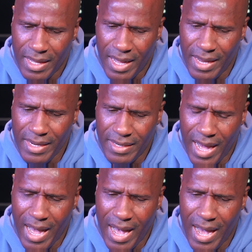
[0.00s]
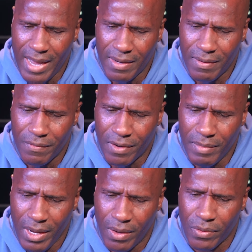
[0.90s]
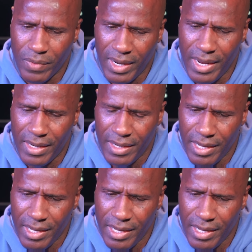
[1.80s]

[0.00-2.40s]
And he died from health related